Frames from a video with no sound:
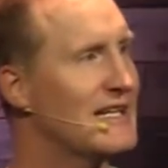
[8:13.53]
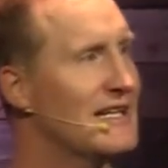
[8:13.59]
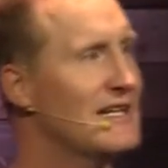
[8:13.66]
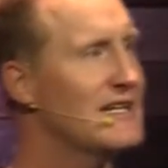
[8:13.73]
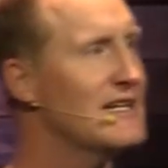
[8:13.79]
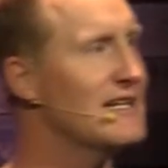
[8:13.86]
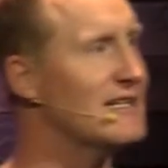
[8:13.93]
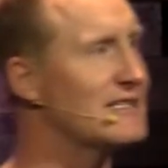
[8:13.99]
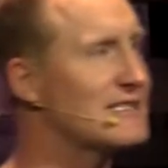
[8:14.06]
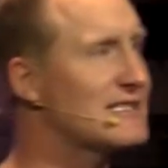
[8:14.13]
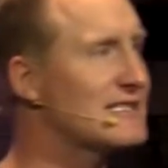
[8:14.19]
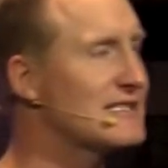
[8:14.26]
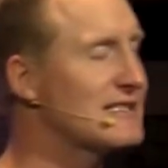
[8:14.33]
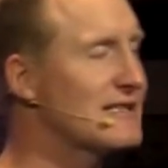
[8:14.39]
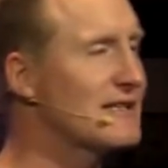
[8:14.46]
he
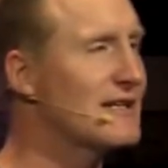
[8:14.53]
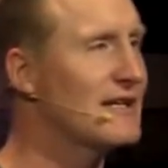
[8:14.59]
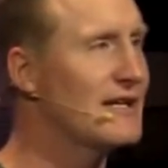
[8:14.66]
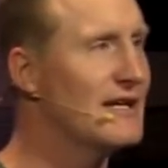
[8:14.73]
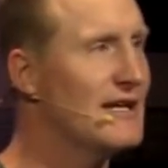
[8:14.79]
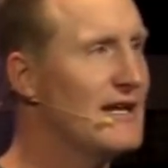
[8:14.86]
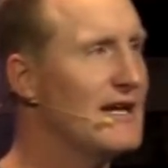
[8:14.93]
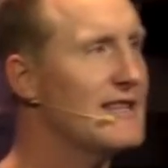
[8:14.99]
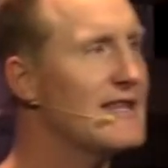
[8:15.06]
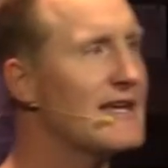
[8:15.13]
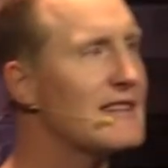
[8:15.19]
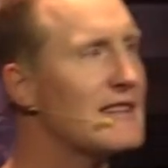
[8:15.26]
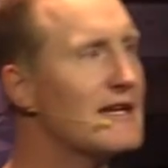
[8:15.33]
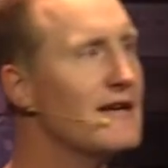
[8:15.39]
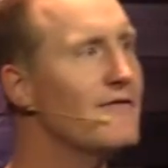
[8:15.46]
is. And they
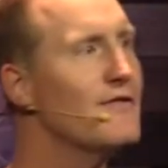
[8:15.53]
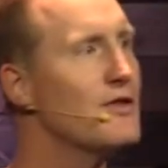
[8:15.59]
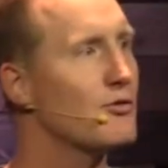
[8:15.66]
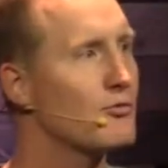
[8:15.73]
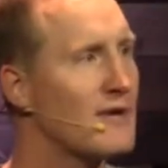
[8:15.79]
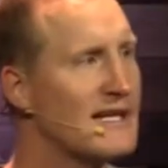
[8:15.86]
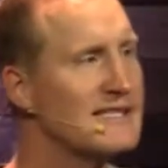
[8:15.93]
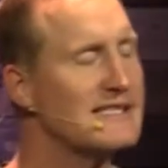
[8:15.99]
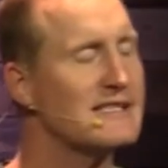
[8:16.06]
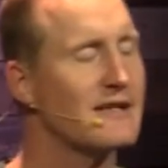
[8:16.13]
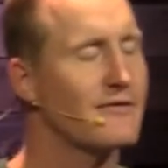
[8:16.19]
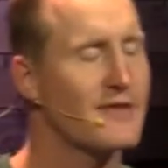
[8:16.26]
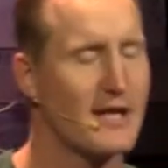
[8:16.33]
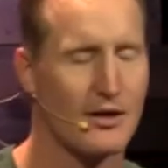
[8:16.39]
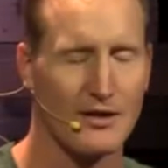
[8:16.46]
live the rest
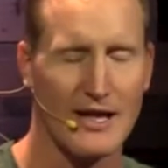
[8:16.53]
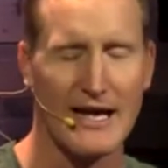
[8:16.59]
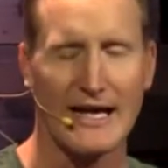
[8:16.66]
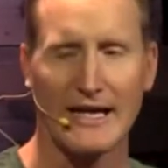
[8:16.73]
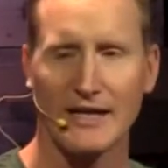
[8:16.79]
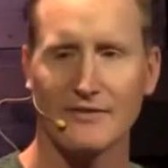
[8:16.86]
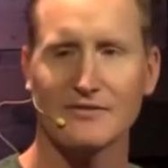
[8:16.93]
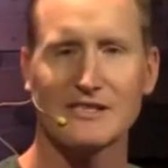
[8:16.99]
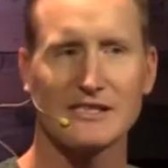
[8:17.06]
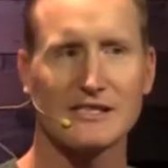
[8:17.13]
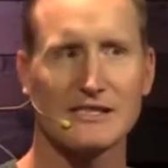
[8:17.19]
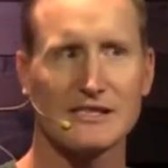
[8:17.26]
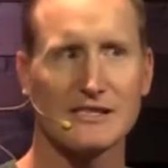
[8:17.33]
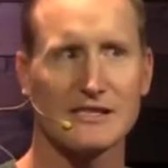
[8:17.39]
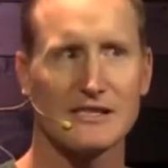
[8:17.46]
of their lives
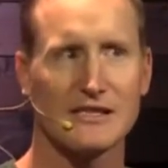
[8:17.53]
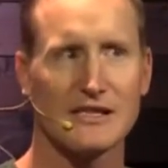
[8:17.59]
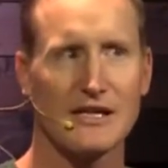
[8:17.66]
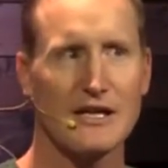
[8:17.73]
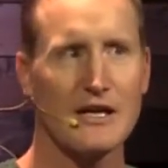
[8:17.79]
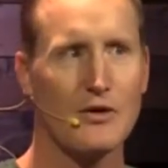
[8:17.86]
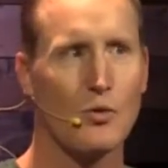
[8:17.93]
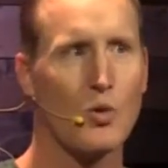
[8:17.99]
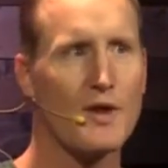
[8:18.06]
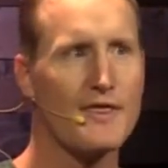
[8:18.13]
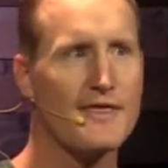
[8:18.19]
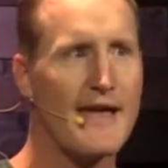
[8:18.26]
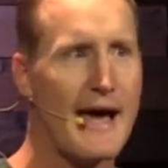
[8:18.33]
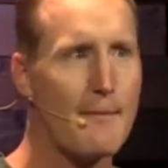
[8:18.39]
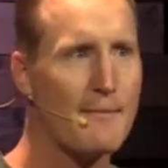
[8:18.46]
with
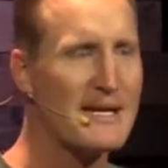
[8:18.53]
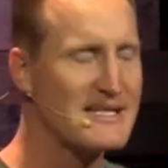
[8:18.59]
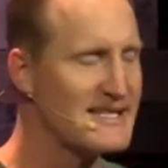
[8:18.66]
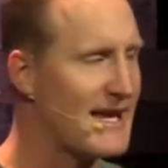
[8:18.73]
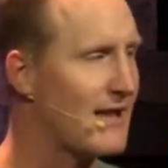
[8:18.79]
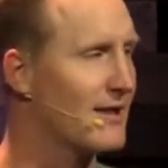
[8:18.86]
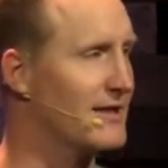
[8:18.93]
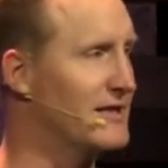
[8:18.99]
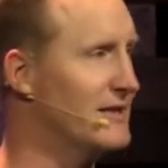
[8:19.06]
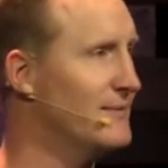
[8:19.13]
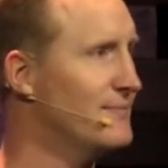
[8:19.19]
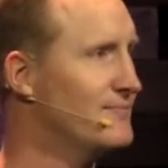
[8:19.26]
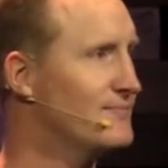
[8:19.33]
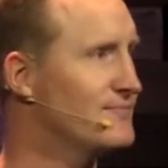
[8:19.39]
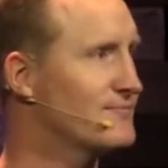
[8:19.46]
that mentality.
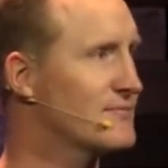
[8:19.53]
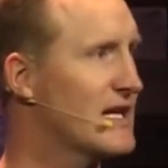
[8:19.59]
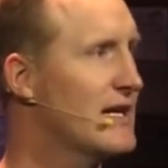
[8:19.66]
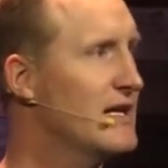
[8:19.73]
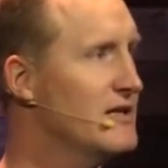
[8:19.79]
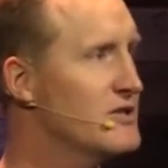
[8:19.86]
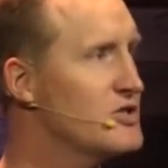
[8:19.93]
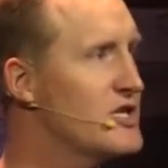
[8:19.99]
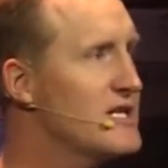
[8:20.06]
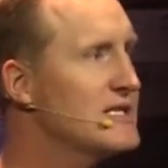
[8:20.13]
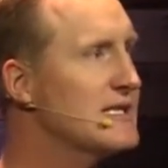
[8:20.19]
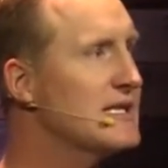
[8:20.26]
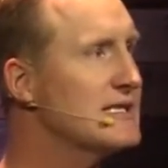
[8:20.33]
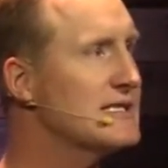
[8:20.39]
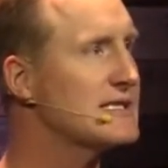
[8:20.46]

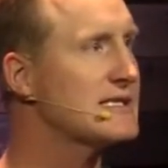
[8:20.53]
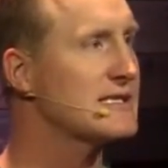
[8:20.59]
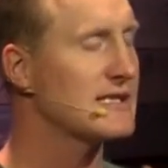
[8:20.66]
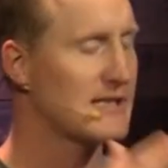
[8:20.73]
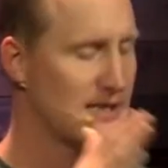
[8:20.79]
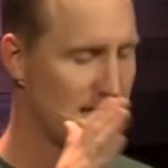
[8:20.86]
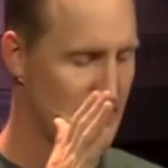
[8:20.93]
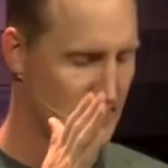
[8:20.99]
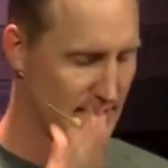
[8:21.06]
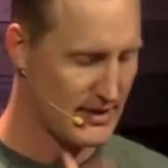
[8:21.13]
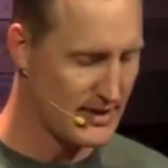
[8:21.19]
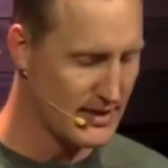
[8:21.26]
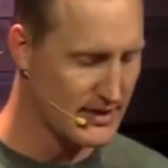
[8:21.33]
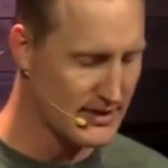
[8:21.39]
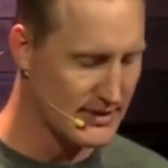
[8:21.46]
Jesus
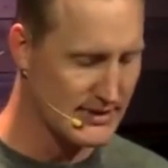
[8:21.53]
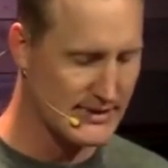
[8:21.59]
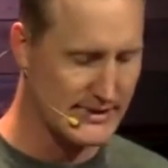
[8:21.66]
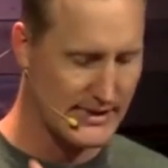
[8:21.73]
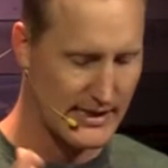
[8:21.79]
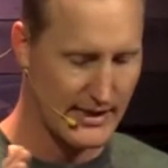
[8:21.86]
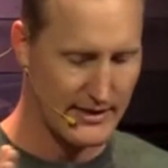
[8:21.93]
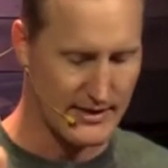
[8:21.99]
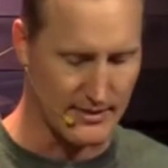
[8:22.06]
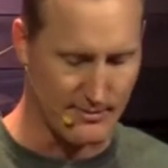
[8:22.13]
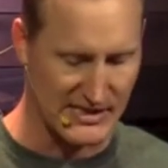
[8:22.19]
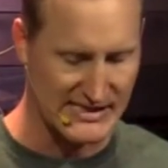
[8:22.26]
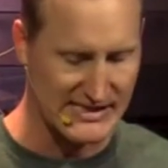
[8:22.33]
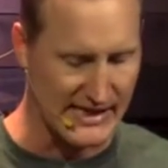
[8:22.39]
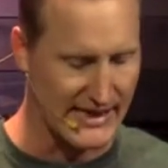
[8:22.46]
is the
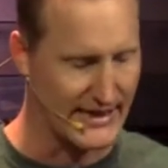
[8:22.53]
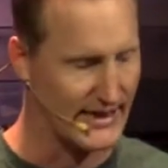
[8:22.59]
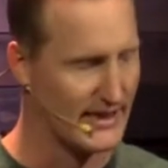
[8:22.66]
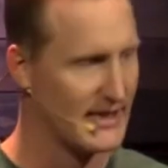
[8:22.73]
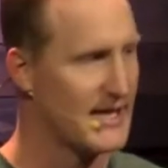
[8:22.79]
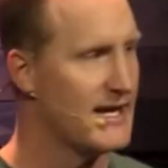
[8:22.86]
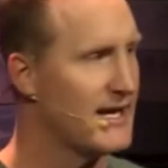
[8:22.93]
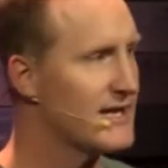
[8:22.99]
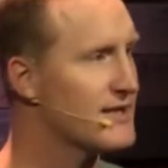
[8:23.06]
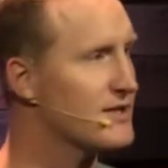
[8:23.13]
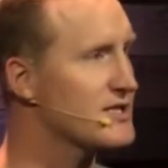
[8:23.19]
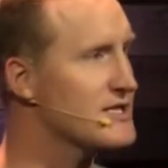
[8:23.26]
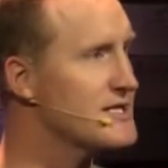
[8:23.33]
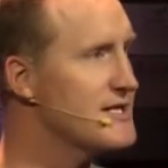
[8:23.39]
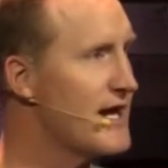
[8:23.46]
Messiah, and
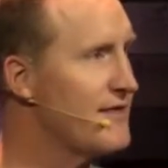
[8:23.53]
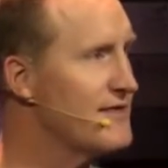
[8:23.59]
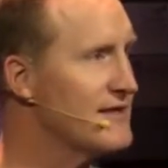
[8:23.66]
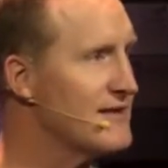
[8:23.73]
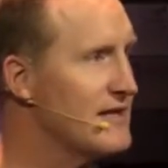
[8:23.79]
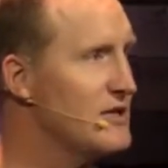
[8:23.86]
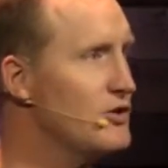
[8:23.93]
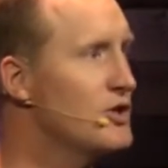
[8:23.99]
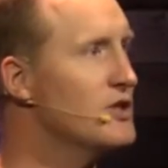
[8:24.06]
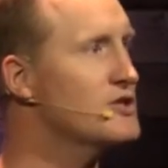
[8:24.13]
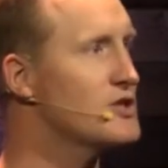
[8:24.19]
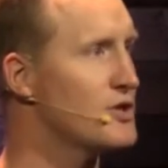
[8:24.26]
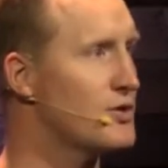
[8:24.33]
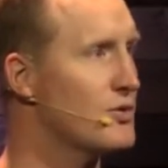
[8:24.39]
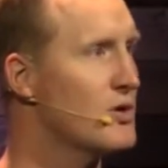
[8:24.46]
there's nothing that you could
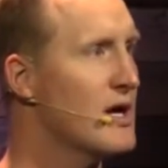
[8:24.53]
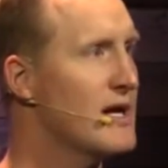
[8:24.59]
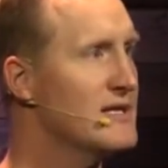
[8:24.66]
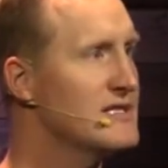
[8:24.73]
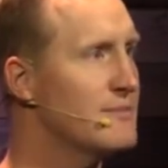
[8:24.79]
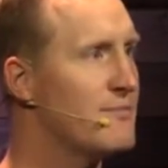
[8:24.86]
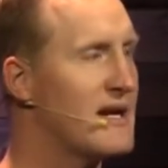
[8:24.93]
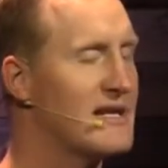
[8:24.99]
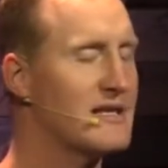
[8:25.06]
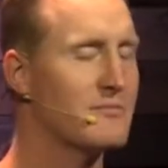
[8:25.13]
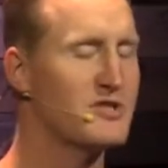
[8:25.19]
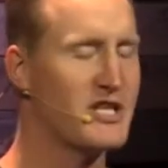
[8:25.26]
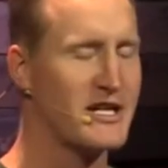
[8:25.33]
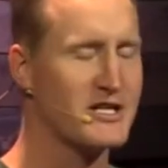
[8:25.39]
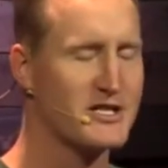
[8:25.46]
do to make them
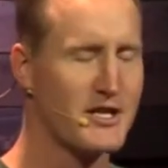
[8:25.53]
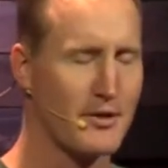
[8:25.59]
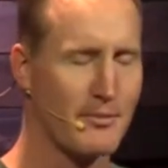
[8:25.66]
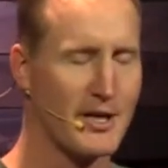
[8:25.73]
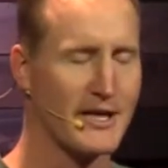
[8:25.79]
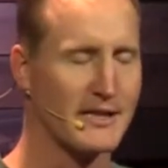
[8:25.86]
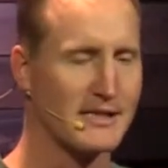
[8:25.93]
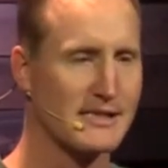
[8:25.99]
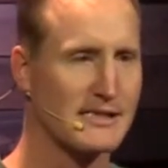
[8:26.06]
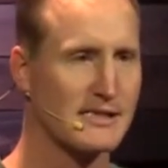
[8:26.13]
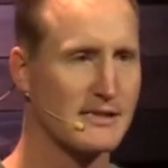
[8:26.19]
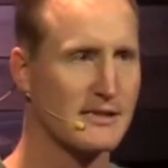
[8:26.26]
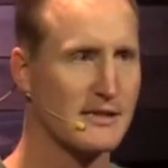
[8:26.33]
change their minds.